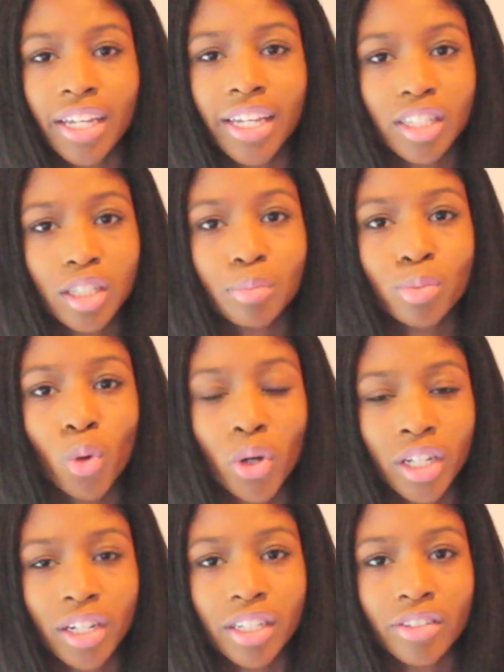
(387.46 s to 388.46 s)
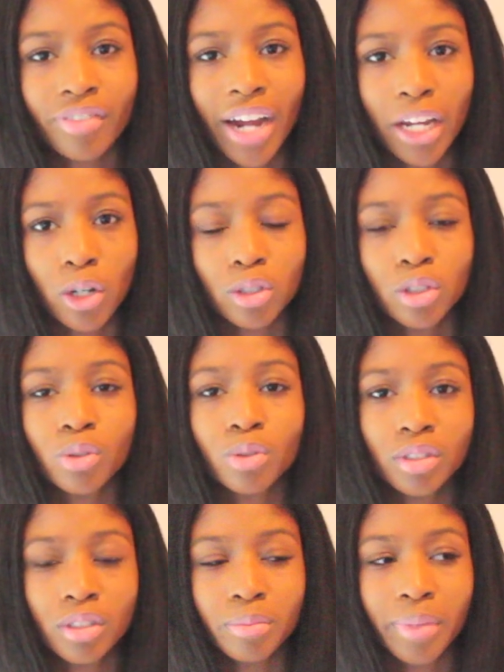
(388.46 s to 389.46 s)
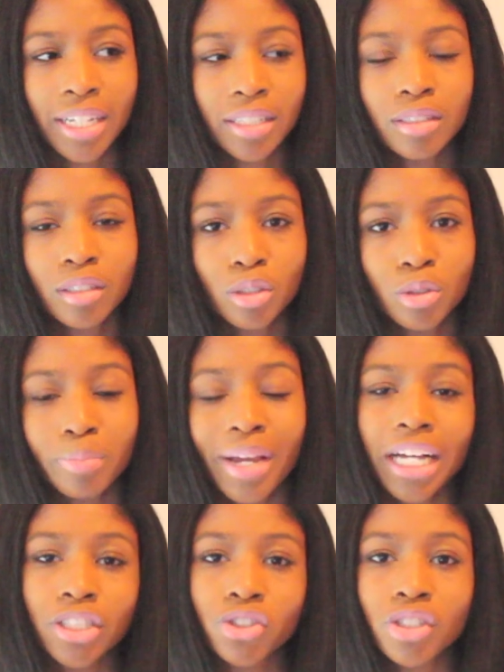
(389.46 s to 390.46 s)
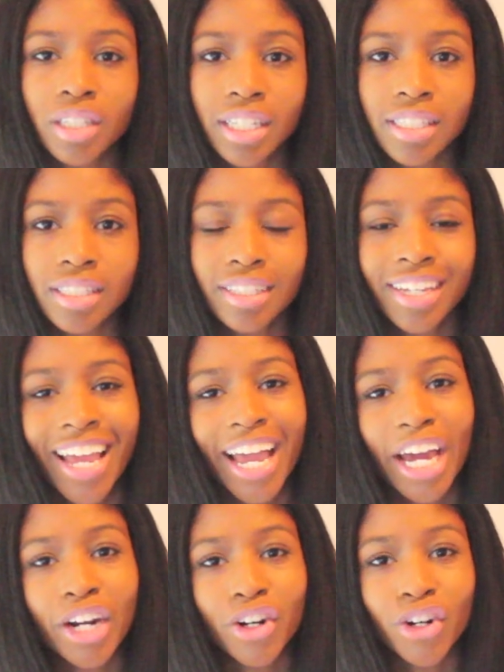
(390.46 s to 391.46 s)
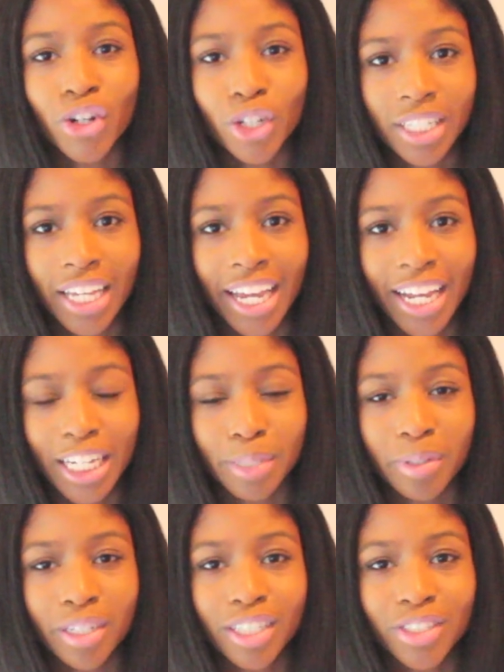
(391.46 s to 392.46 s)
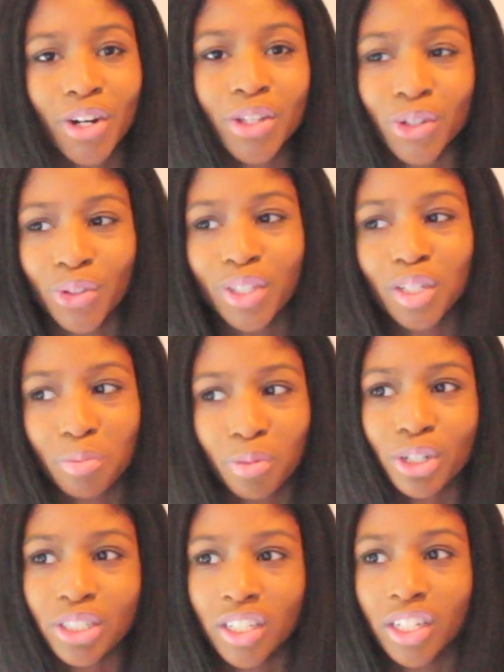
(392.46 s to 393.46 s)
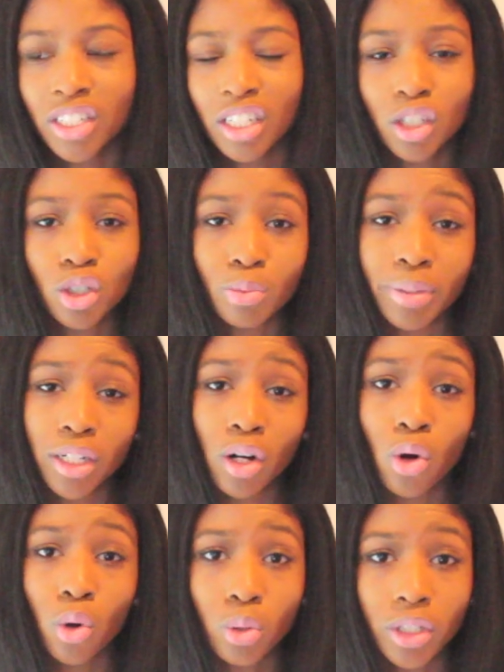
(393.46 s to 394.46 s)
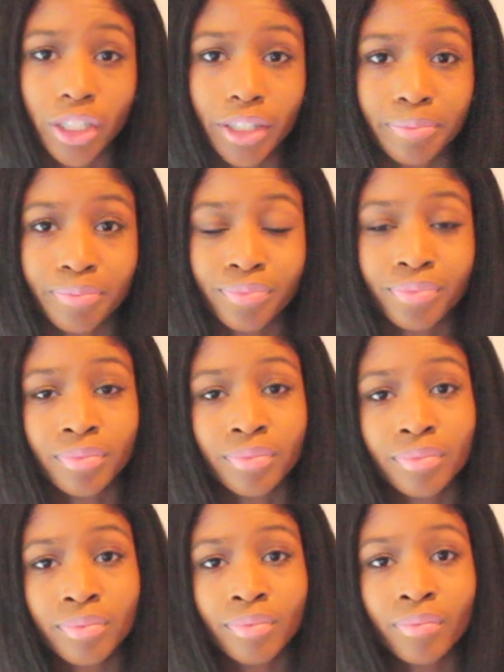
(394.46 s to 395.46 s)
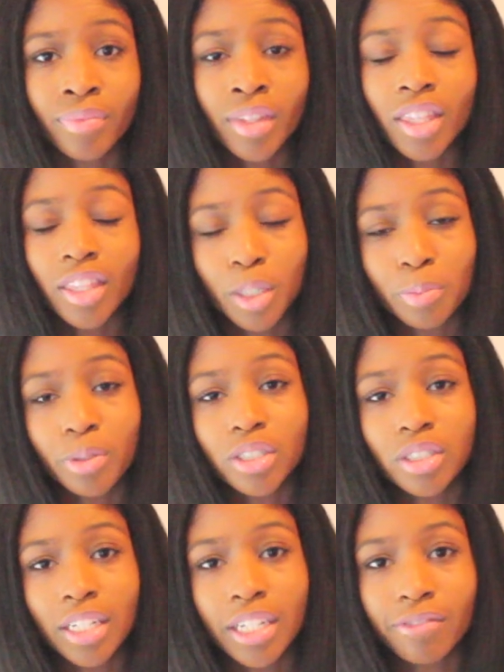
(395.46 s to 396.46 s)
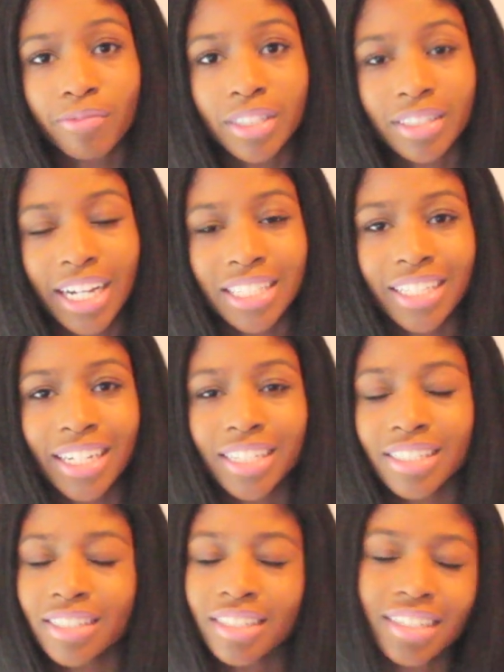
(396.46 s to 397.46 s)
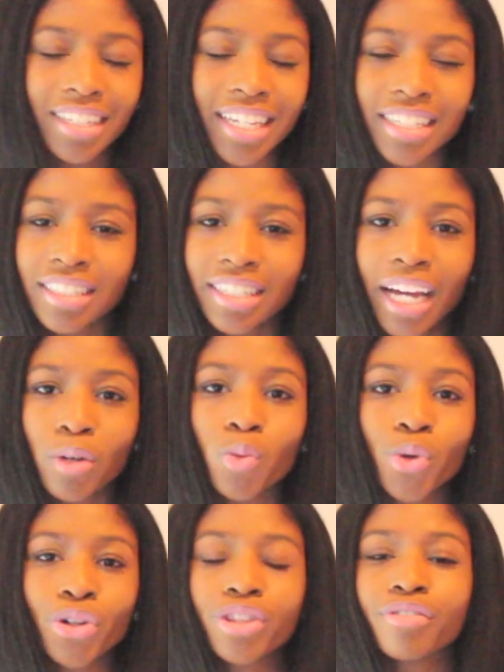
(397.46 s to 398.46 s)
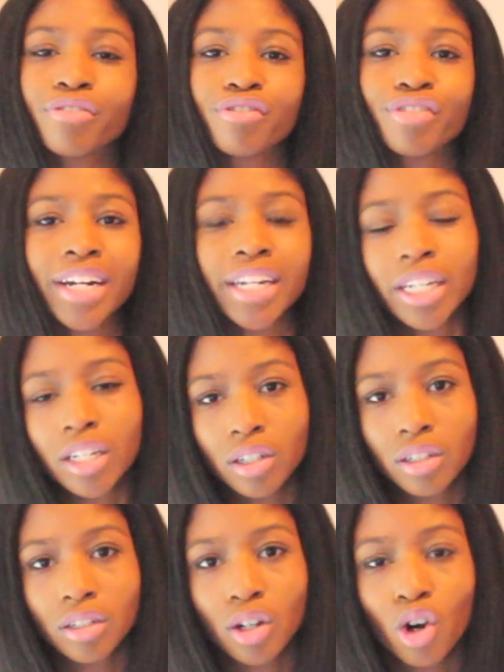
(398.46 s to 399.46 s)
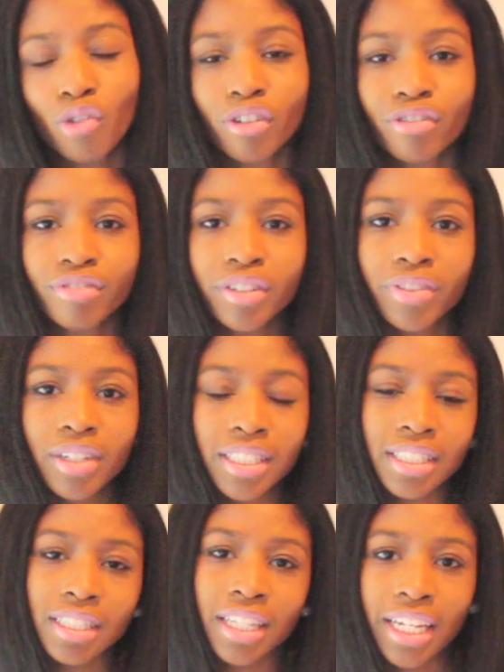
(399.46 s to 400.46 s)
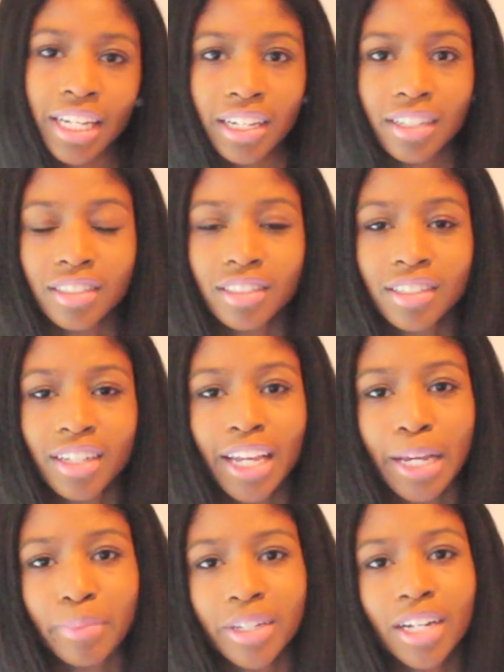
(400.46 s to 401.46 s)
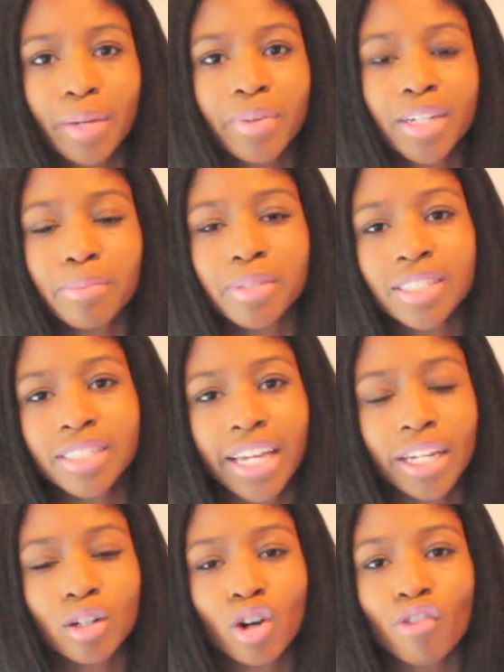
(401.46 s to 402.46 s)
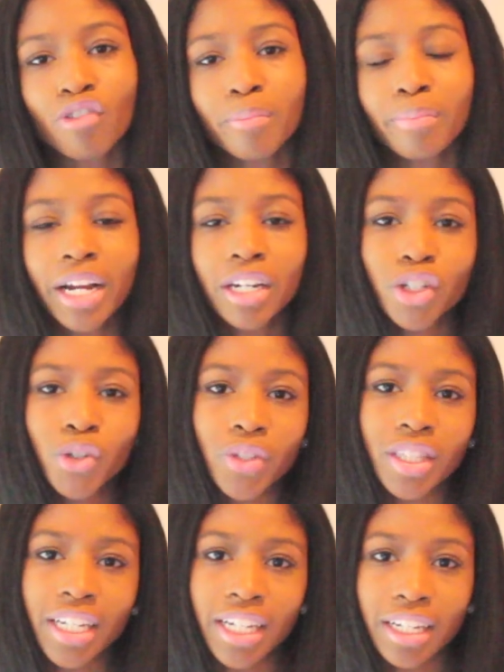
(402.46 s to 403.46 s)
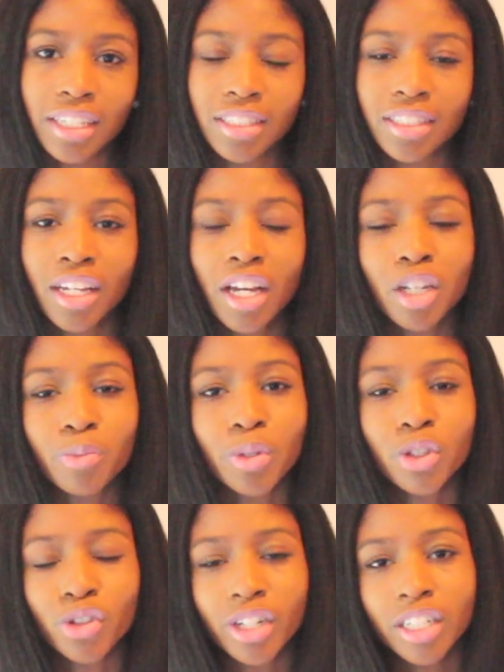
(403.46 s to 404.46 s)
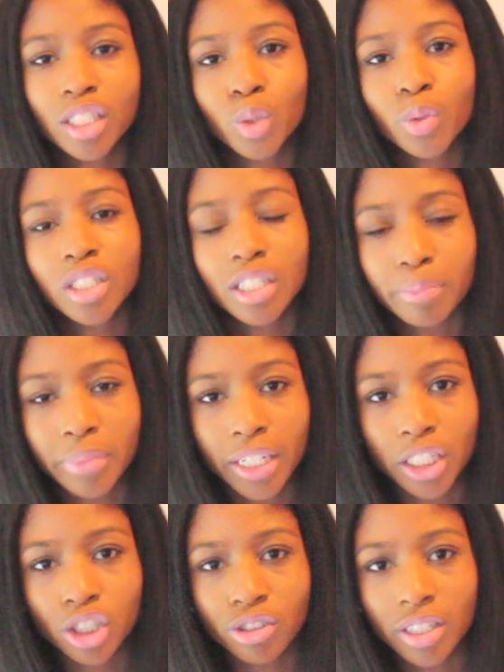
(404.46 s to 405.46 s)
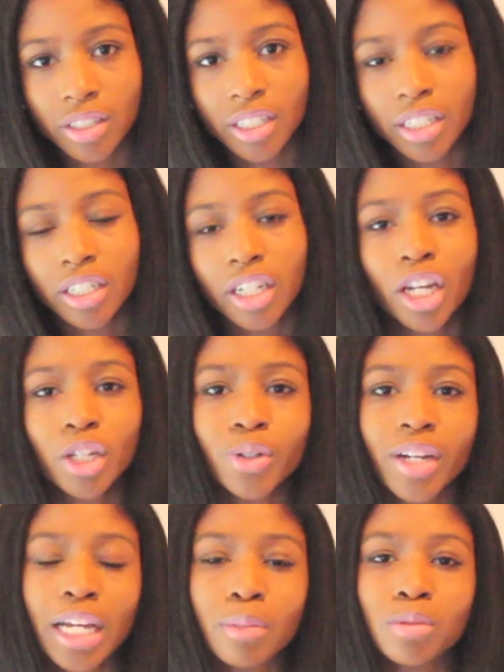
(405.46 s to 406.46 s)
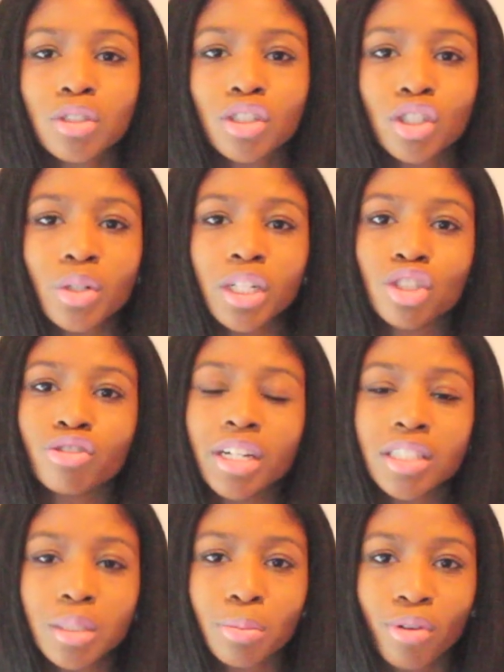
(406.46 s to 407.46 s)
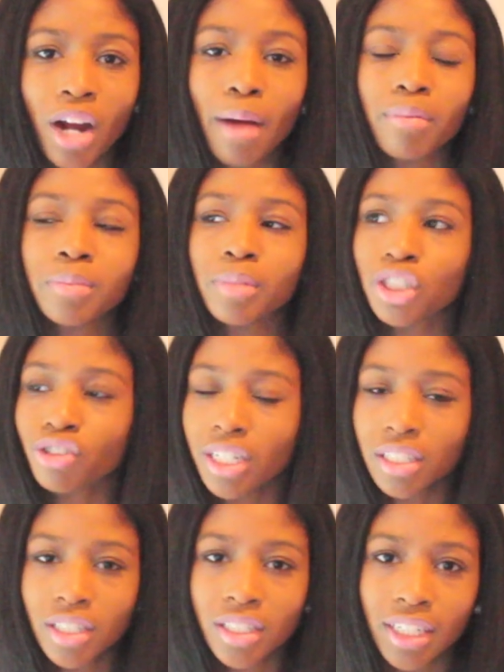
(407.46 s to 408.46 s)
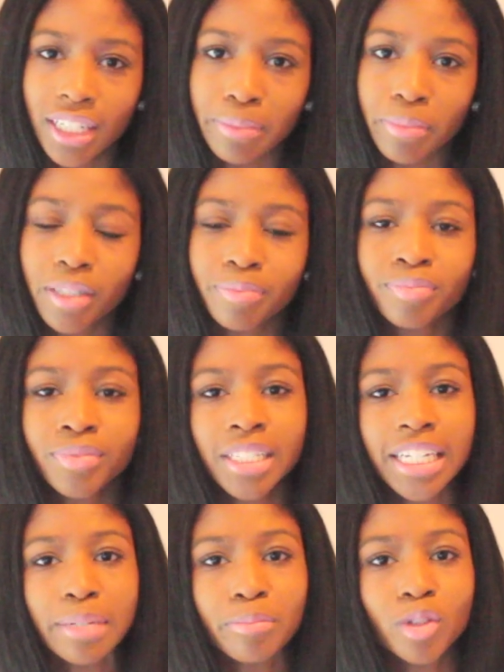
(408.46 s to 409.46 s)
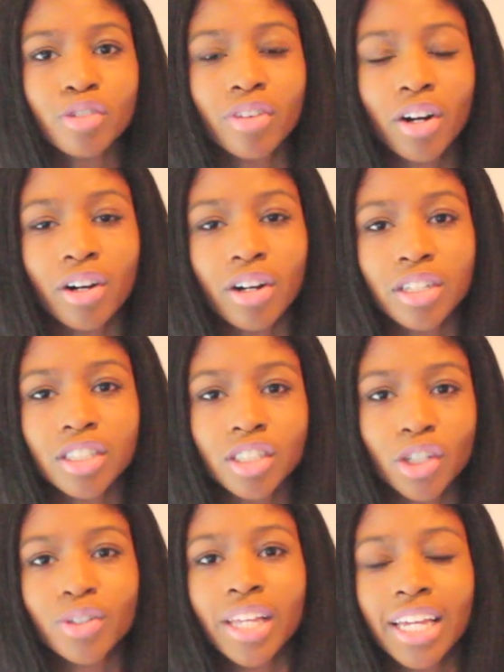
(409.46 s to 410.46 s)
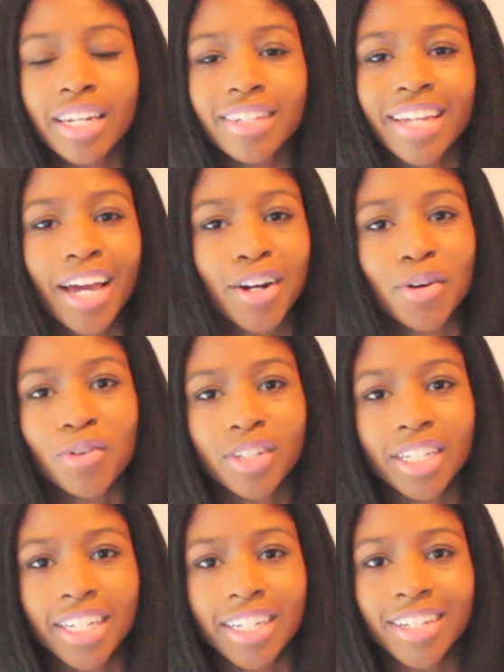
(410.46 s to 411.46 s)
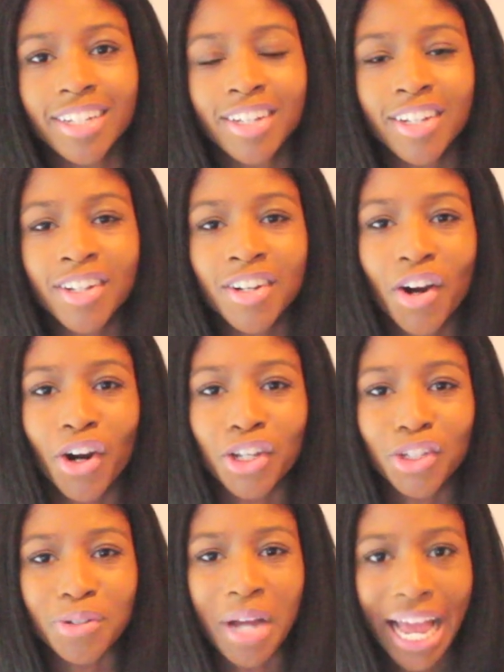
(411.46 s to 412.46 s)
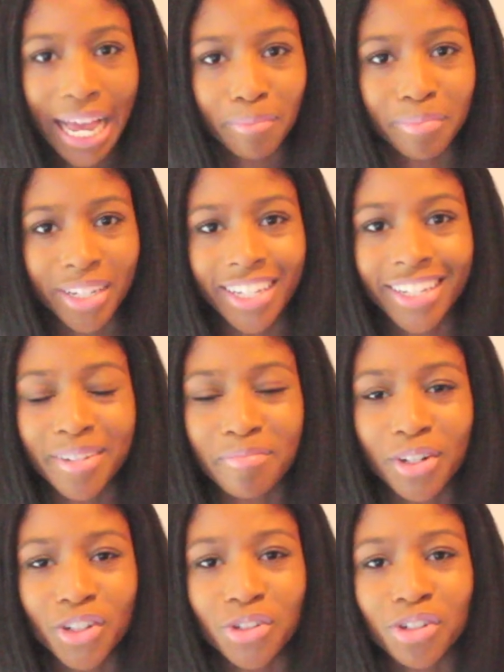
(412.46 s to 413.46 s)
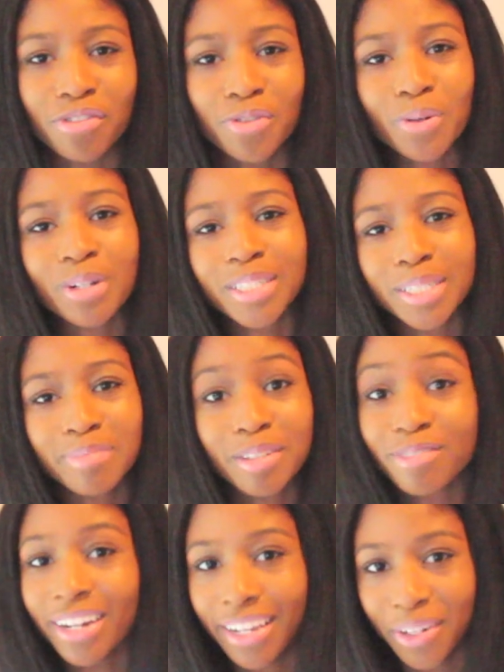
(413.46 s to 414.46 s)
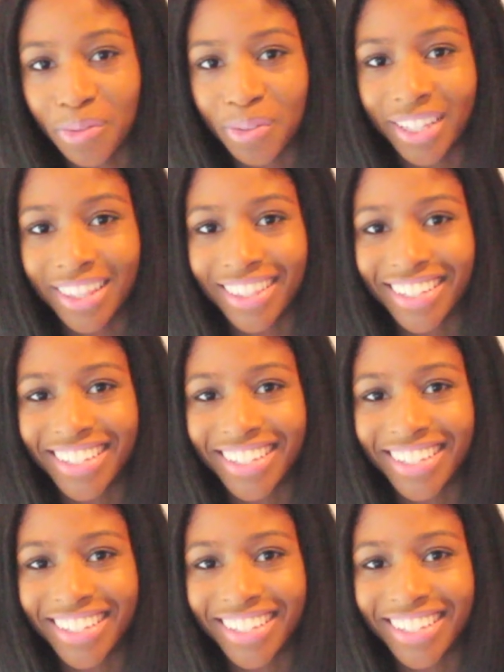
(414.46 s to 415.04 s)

it's important and it's vital to master this at an early age, because although this person is a little bit older, this person emphasized that it's not worth fretting over frivolous things and becoming upset over minute things. With your intuition being strengthened, you're able to address the problem, address the dilemma, and move on, so that not only are you happy, but you're a force to be reckoned with.